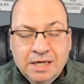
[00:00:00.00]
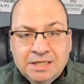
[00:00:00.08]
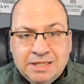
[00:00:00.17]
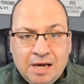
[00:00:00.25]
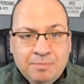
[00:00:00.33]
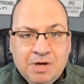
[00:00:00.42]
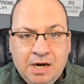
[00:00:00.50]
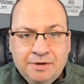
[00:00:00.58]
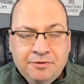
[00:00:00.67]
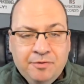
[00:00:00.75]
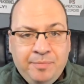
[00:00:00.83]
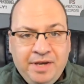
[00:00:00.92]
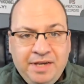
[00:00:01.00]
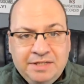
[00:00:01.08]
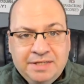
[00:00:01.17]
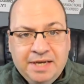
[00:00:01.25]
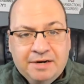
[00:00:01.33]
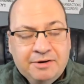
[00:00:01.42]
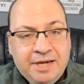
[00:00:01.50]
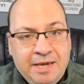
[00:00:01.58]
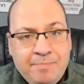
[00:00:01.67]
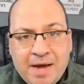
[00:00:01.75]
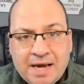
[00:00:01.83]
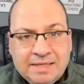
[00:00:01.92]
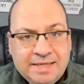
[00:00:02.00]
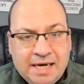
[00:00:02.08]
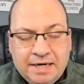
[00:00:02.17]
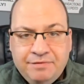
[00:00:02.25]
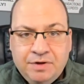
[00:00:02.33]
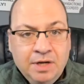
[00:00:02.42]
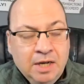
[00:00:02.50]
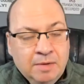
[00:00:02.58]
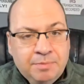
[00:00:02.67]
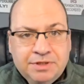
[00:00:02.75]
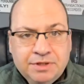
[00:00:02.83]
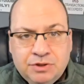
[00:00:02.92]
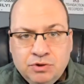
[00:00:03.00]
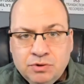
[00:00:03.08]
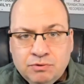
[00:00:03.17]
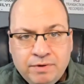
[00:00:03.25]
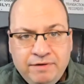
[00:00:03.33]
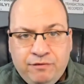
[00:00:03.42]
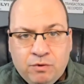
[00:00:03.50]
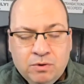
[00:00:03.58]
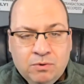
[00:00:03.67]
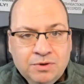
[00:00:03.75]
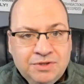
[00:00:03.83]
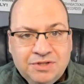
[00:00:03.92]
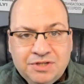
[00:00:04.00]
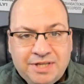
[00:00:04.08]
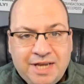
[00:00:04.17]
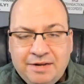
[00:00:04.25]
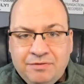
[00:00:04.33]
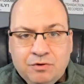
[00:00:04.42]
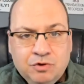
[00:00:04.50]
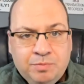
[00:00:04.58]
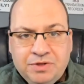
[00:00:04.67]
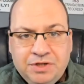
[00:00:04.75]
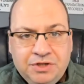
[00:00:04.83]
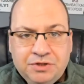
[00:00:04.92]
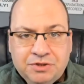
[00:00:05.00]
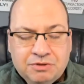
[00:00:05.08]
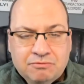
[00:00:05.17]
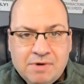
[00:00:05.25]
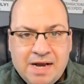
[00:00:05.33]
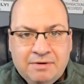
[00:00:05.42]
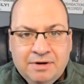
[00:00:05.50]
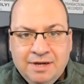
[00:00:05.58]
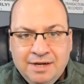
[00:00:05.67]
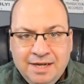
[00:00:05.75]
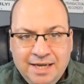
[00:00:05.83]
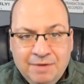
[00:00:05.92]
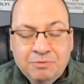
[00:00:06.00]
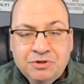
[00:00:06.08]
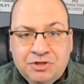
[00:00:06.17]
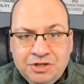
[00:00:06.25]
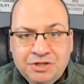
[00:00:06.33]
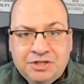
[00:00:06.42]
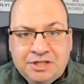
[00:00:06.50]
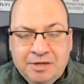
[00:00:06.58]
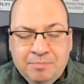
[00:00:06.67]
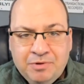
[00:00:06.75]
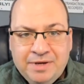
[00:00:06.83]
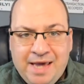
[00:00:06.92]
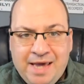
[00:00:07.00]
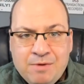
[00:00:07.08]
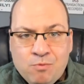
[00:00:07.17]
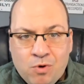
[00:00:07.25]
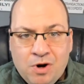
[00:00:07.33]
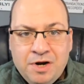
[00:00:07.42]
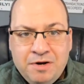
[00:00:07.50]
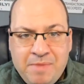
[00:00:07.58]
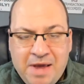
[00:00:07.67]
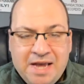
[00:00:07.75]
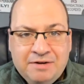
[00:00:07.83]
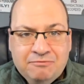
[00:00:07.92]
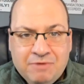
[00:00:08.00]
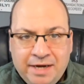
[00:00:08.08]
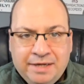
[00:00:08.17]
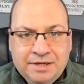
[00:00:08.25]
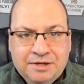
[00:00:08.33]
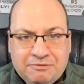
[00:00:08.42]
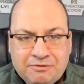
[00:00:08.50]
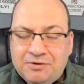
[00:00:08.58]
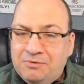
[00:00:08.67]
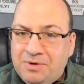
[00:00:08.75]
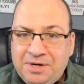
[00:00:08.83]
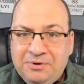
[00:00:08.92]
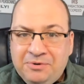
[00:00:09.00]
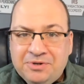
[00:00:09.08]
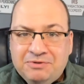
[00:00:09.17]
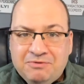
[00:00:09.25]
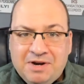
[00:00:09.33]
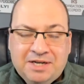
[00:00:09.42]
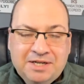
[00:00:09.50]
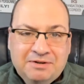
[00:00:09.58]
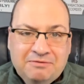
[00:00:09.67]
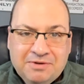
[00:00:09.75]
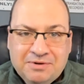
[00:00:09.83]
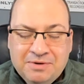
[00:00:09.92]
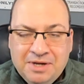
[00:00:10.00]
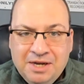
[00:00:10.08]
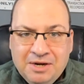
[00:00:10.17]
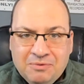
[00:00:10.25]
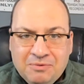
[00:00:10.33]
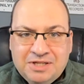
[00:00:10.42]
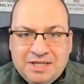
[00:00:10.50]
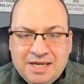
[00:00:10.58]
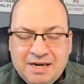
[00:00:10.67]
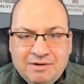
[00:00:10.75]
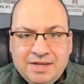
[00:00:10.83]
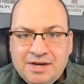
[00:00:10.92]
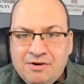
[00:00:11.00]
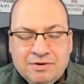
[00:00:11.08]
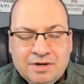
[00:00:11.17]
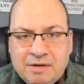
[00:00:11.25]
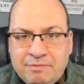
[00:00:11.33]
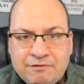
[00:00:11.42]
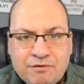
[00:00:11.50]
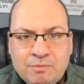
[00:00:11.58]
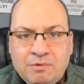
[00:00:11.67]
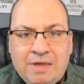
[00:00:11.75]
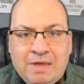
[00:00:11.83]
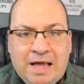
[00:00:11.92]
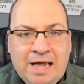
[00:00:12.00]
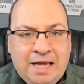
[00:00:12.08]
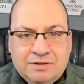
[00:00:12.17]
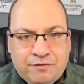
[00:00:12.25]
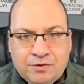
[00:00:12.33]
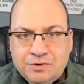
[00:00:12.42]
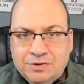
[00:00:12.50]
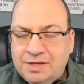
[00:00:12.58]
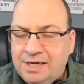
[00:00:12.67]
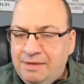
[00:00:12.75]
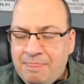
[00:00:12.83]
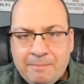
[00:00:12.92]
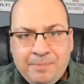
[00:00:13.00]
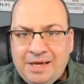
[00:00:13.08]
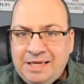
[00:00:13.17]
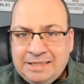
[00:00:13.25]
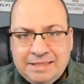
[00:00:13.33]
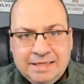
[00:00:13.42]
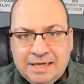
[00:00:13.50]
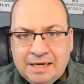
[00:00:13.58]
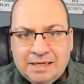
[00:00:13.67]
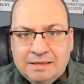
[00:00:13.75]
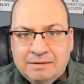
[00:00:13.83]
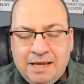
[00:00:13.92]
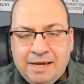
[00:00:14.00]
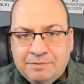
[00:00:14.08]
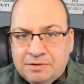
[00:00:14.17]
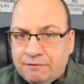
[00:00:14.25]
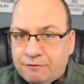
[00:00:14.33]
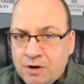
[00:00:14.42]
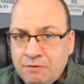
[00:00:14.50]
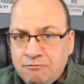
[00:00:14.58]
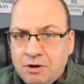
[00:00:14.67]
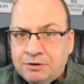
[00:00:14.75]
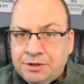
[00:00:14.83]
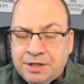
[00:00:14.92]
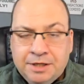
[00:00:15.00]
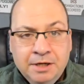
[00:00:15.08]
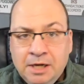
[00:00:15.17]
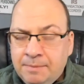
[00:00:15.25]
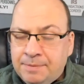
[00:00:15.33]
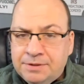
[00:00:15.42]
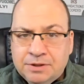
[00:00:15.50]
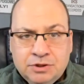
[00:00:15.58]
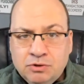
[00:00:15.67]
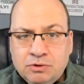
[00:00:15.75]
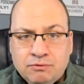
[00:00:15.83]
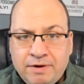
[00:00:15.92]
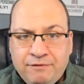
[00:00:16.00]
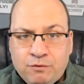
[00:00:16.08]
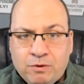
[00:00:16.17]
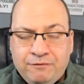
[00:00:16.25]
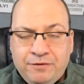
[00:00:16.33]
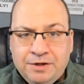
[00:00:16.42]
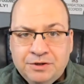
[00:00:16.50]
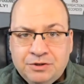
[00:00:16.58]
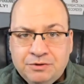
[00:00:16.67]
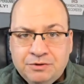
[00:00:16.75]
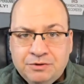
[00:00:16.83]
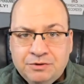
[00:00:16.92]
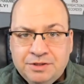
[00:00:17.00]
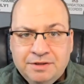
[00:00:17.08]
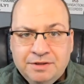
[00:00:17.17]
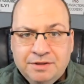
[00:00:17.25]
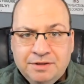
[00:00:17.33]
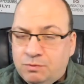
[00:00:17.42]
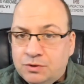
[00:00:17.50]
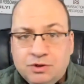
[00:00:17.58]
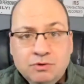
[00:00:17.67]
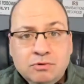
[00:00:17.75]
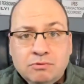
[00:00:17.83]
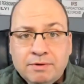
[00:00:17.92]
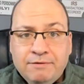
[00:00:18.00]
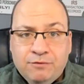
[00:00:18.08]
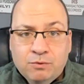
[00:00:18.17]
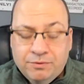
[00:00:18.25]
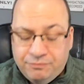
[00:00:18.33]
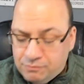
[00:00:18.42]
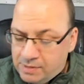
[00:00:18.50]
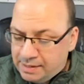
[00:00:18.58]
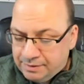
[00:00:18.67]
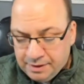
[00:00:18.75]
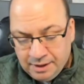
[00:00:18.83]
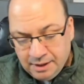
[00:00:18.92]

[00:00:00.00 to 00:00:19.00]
Top Conner, the pace setter, he backed out of it, but the two, three, four horses stayed in those positions throughout. It was just simply a one man wrecking crew, one horse wrecking crew with Sierra Leone coming from last to first. Again, the pace did not collapse. The front runner did, but the two, three, four finishers in this race were two, three, four throughout.